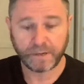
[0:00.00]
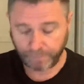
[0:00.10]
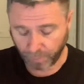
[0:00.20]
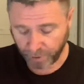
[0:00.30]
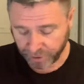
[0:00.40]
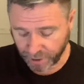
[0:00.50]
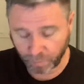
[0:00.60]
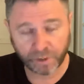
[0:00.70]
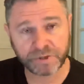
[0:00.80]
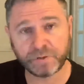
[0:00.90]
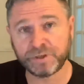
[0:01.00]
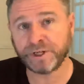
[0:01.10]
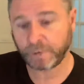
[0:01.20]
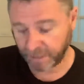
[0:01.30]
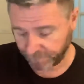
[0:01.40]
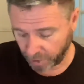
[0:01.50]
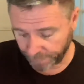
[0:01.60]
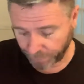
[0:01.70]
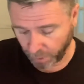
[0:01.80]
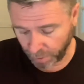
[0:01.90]
But what you don't want to do is you don't want to have
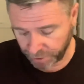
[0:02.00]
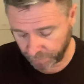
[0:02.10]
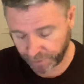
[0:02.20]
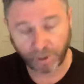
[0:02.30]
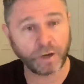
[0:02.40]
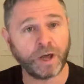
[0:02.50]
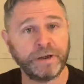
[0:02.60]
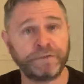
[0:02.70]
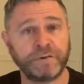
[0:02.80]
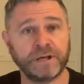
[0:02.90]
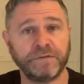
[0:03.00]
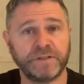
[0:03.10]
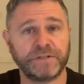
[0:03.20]
light behind you and not light in front of you.